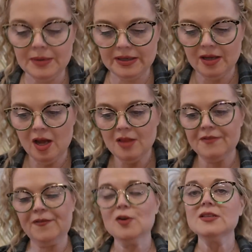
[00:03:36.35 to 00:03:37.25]
but the
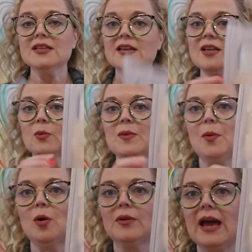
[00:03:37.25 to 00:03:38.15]
first thing that we
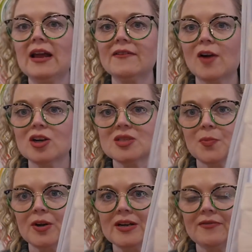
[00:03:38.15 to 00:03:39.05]
pulled out of our
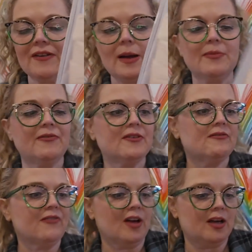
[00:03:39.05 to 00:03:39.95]
spring
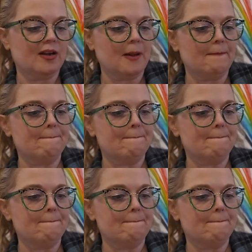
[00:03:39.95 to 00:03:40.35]
Fabfitfun